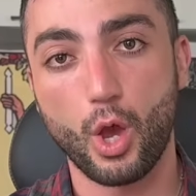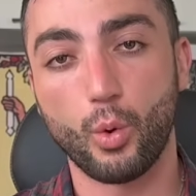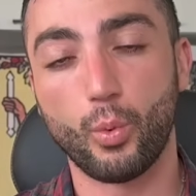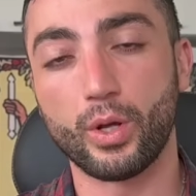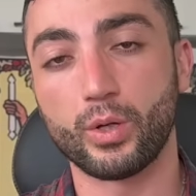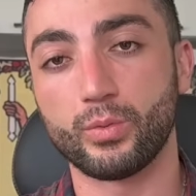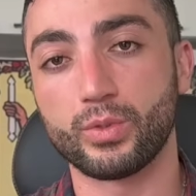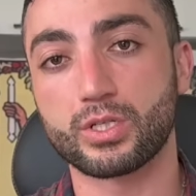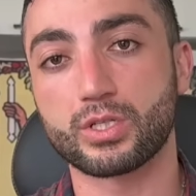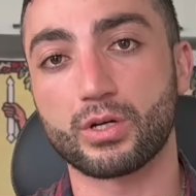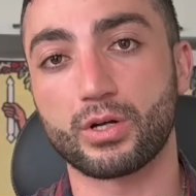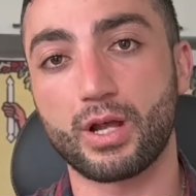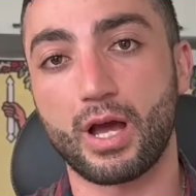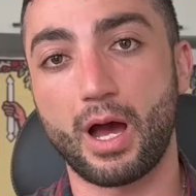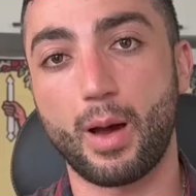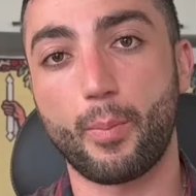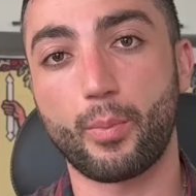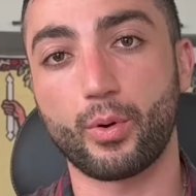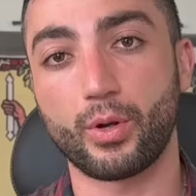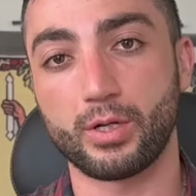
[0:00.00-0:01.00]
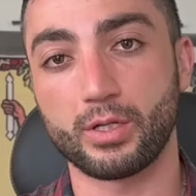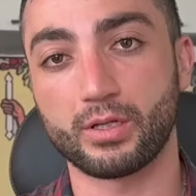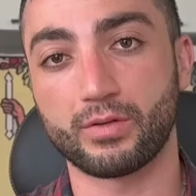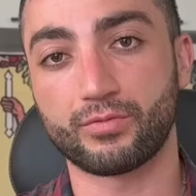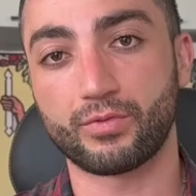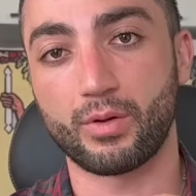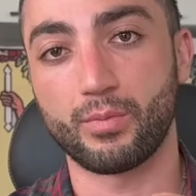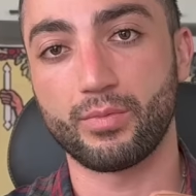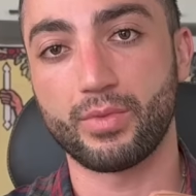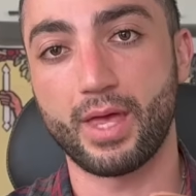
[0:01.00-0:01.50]
when we start operating
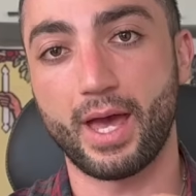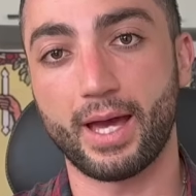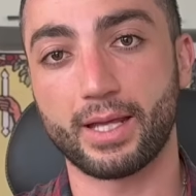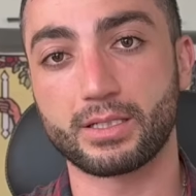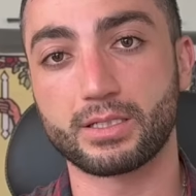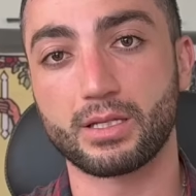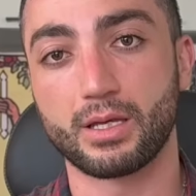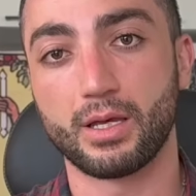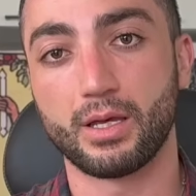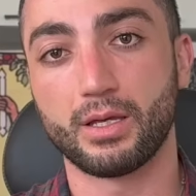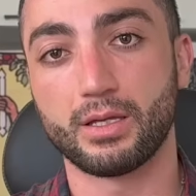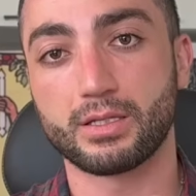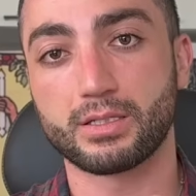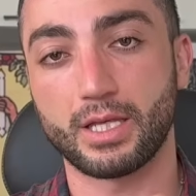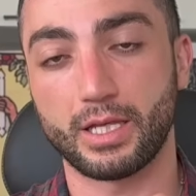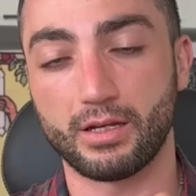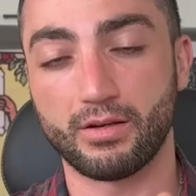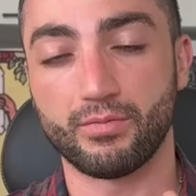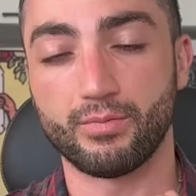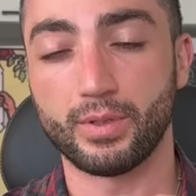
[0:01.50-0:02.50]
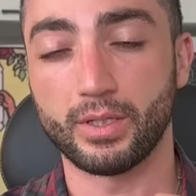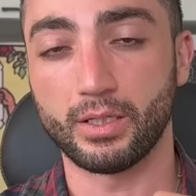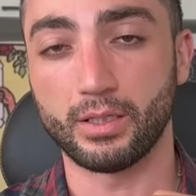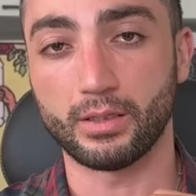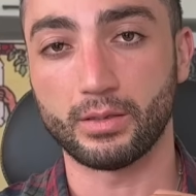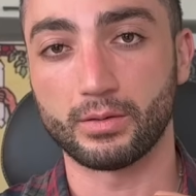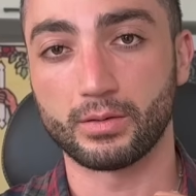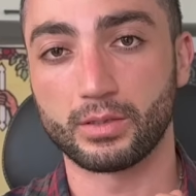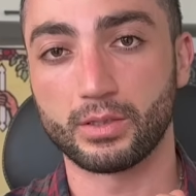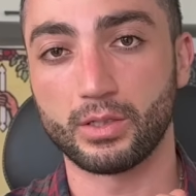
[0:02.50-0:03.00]
from that state of
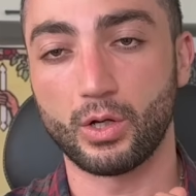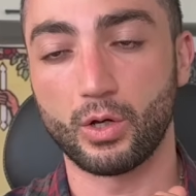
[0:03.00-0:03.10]
being,